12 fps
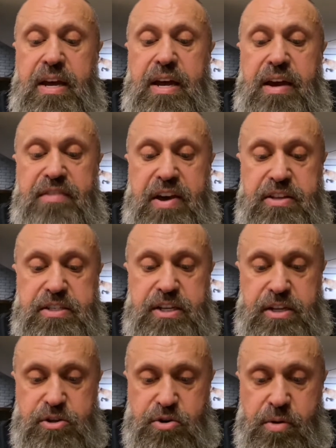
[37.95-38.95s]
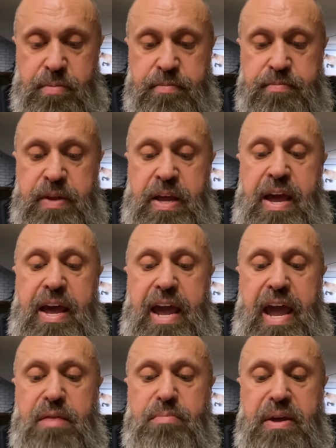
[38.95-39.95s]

Havana Syndrome, and